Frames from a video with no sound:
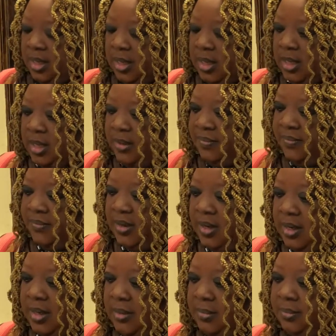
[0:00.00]
of
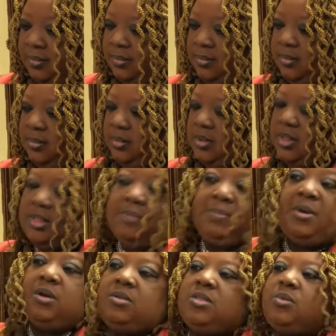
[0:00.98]
the
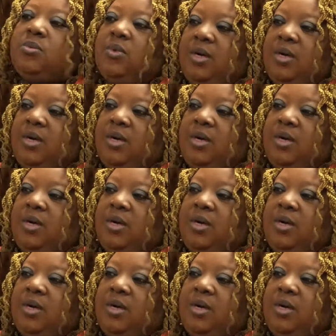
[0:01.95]
Samaritan